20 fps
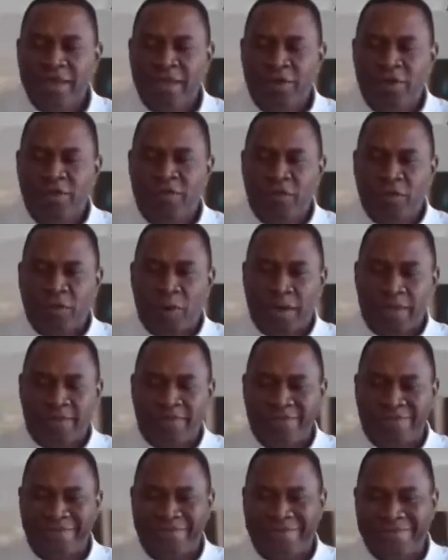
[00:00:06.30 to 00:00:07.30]
Hello,
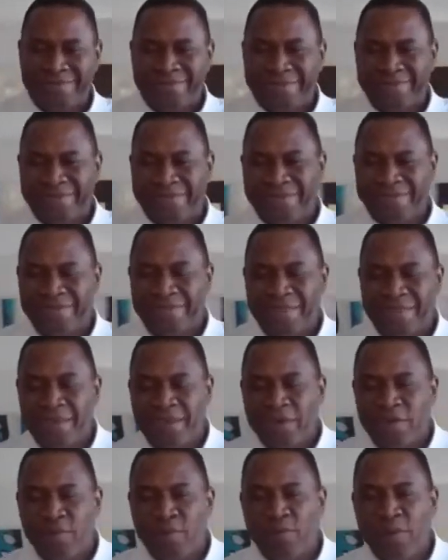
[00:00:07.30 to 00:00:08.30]
everyone.
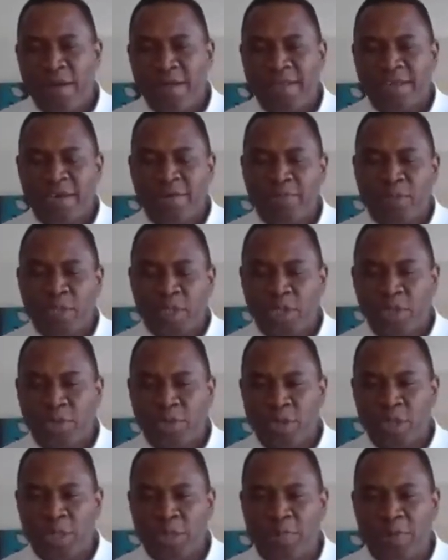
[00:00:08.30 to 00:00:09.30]
Welcome
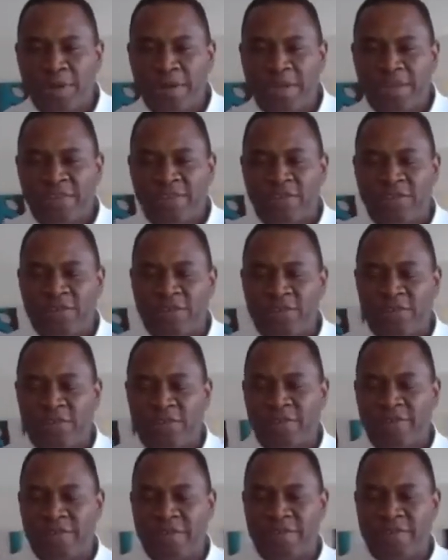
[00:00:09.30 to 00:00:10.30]
to SmartHQ
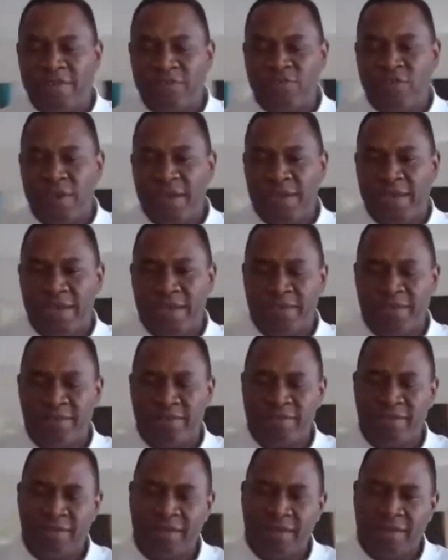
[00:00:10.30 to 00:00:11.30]
service training.
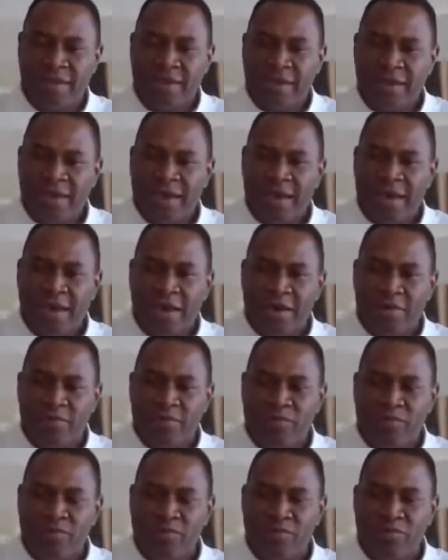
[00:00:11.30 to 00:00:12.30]

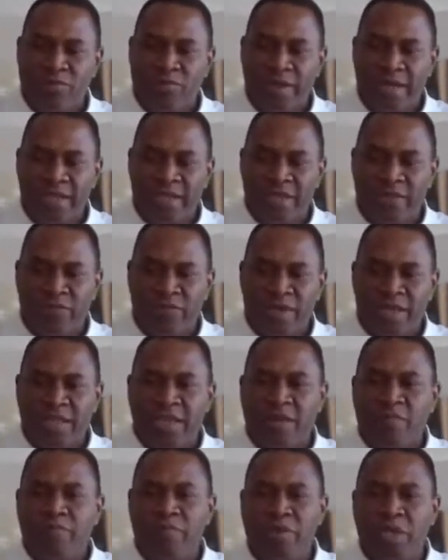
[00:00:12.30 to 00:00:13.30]

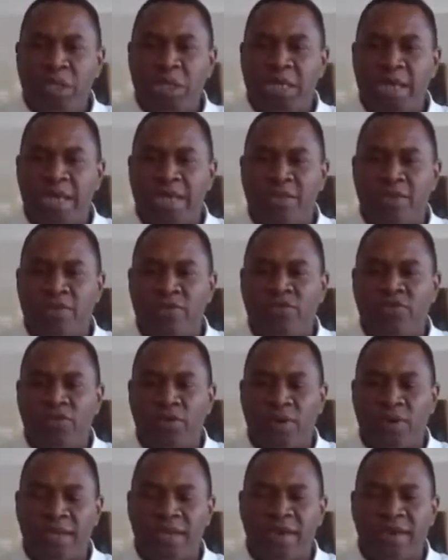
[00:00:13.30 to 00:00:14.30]
Really appreciate you
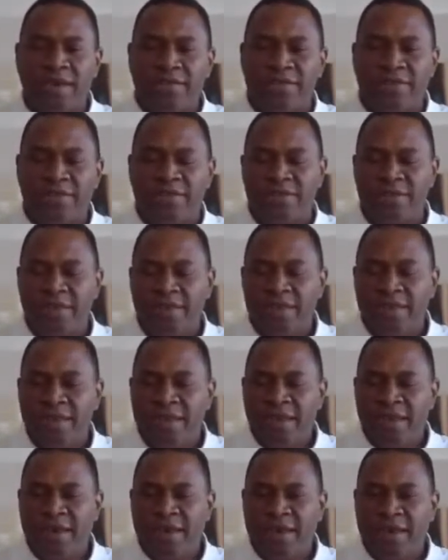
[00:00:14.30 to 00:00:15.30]
joining us.
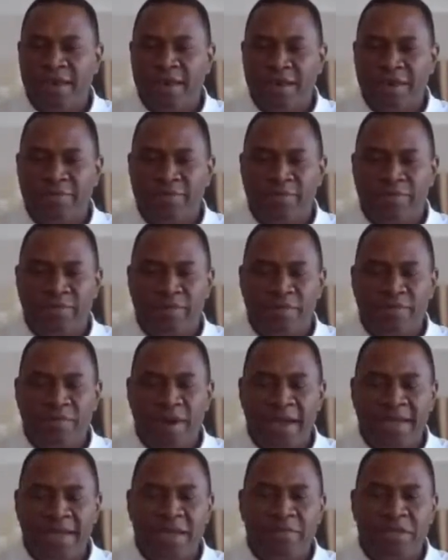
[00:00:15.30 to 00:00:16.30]

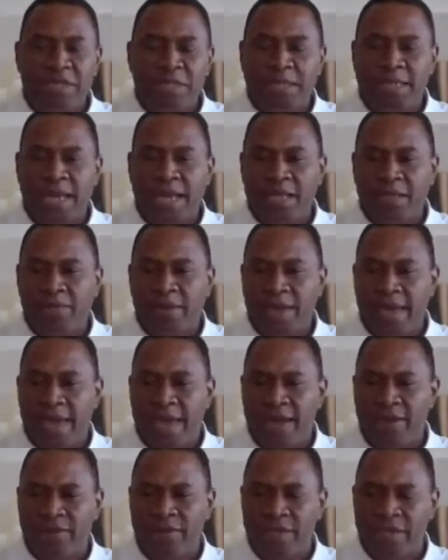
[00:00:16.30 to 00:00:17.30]
My name is Telema
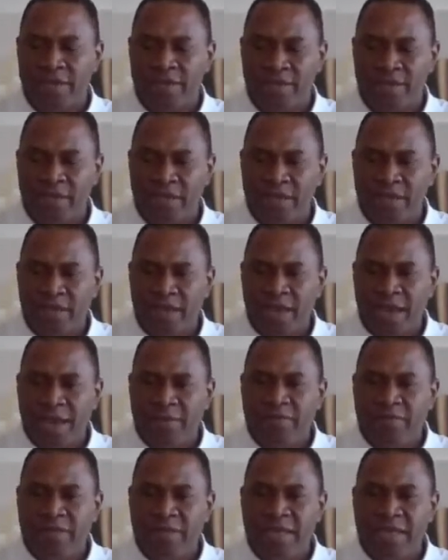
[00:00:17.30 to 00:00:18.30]
Harry.
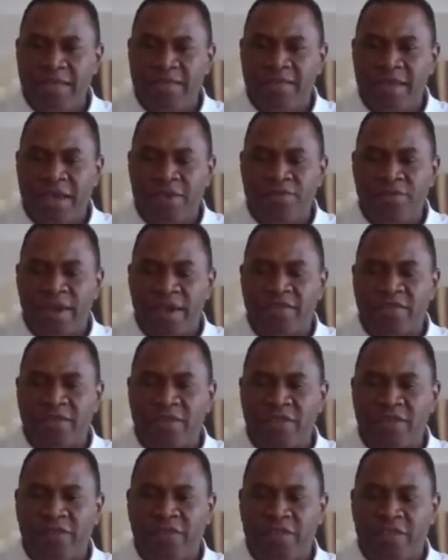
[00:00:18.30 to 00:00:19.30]
I'm the
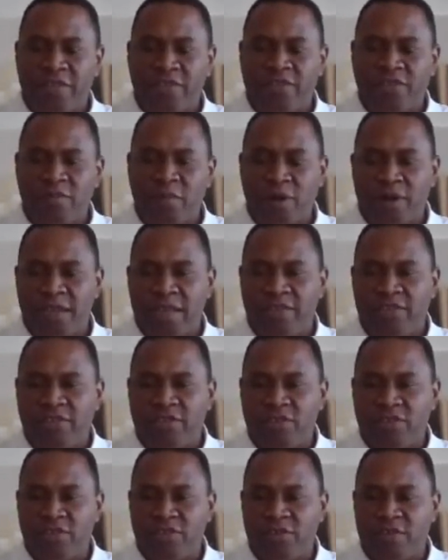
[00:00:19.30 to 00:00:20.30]
director for the
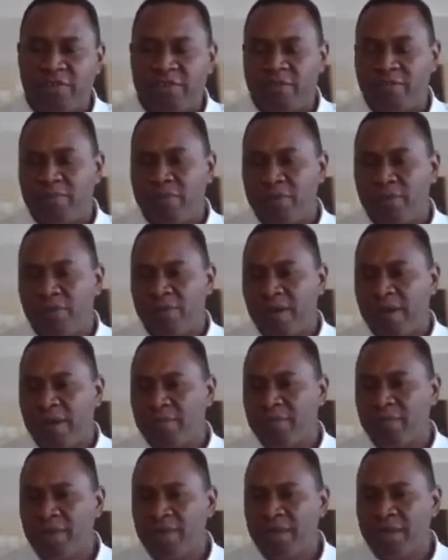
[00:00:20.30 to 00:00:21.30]
SmartHQ service
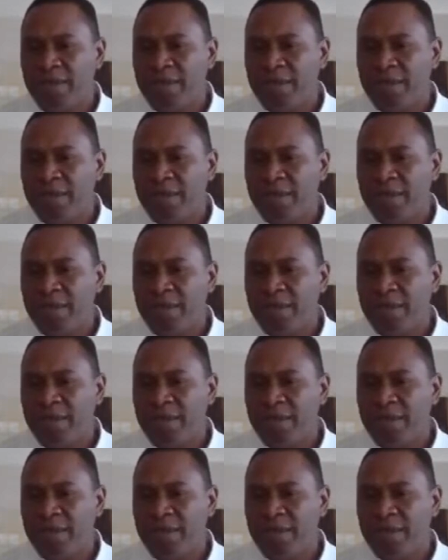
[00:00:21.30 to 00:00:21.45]
program